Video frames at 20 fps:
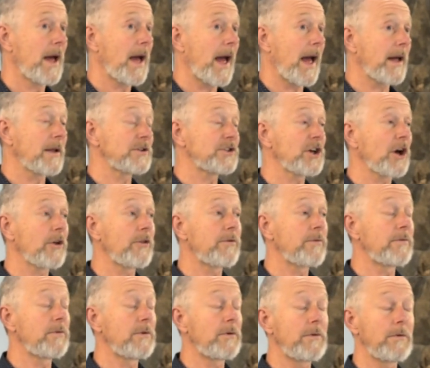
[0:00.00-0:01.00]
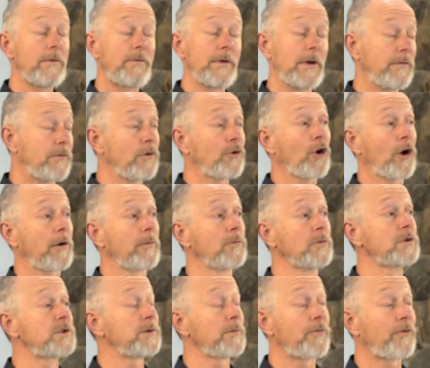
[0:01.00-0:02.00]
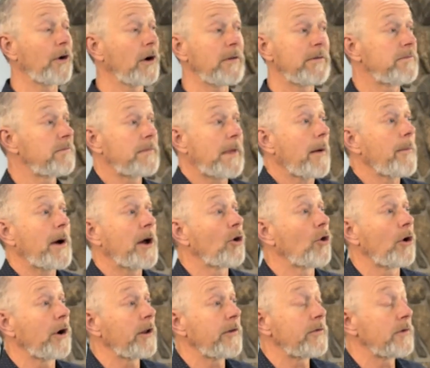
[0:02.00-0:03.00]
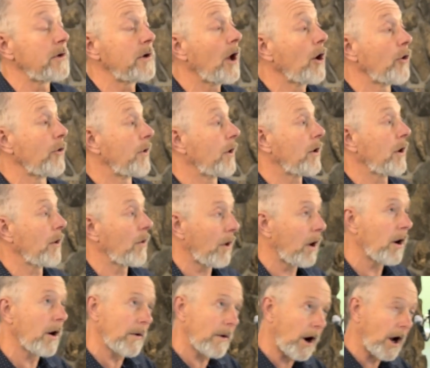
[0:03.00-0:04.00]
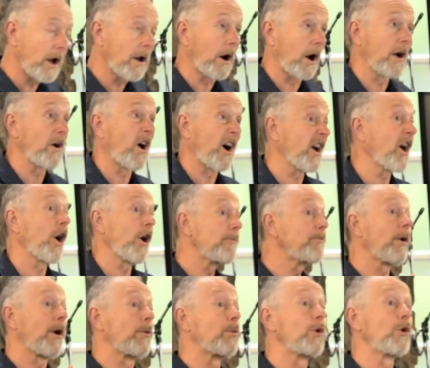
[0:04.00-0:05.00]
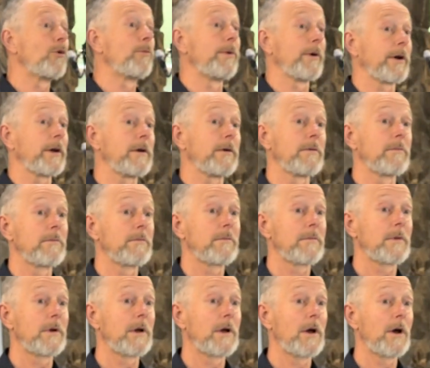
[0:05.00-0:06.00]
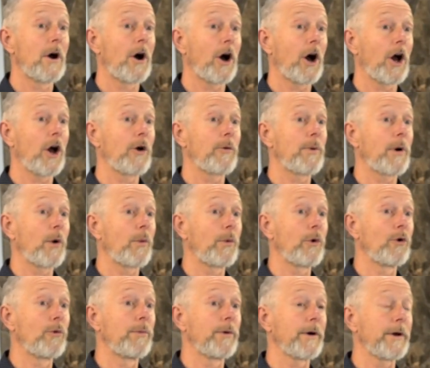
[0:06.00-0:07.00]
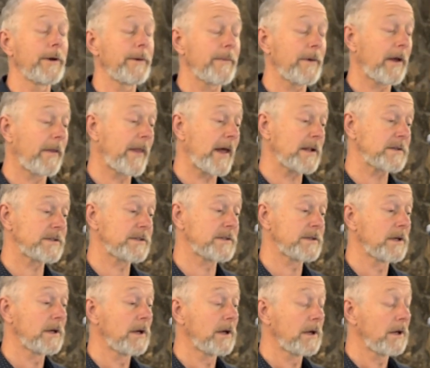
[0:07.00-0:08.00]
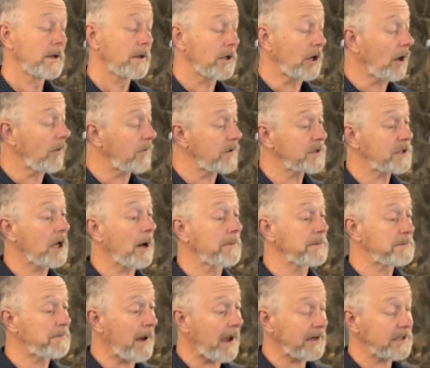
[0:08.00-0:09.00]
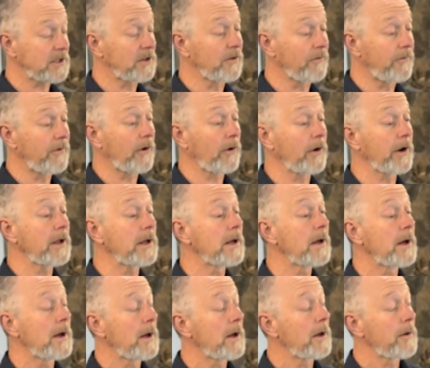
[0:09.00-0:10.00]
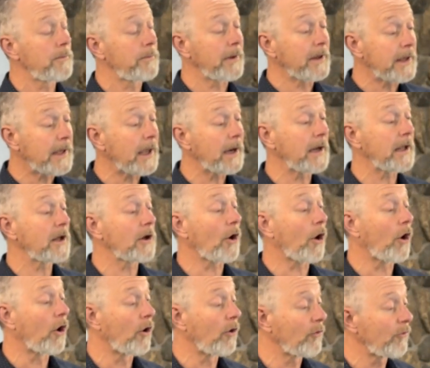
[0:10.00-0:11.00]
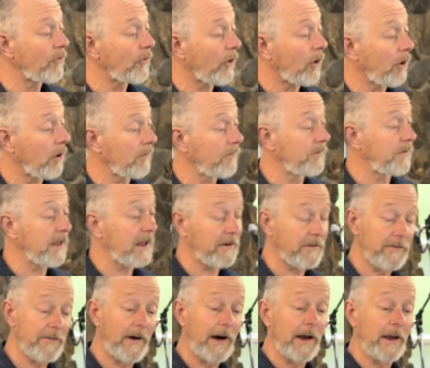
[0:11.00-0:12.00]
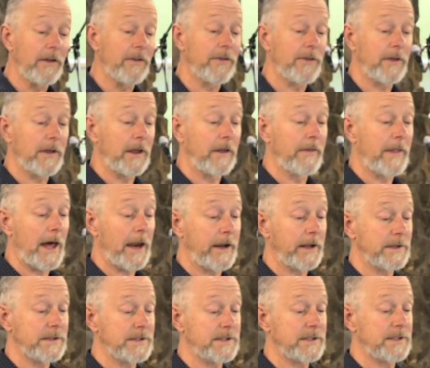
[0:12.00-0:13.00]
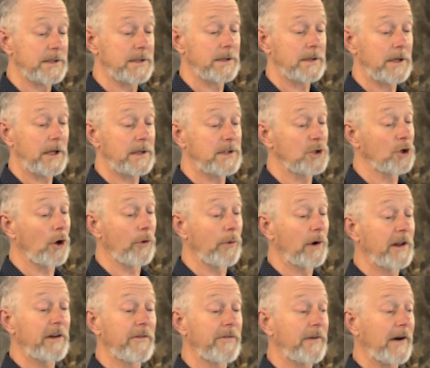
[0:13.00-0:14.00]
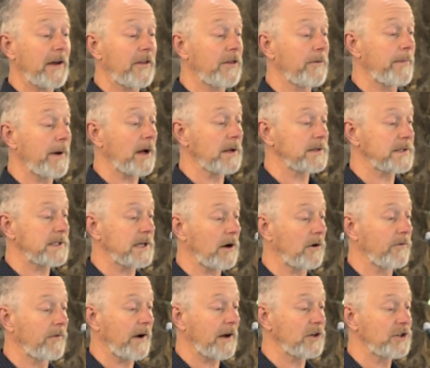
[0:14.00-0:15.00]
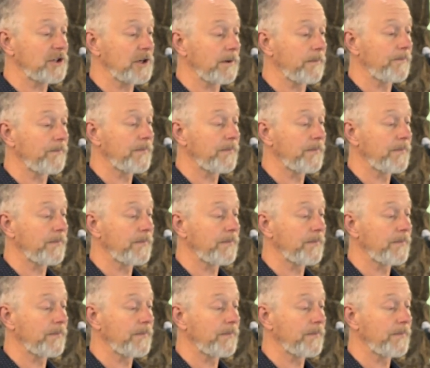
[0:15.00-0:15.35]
And so if you've got a Muslim friend, they may not even know. They'll go, I hope I will be. I hope I will be. And that's, you know, this comes back to the very beginning of their faith, in that it's not really a faith about salvation.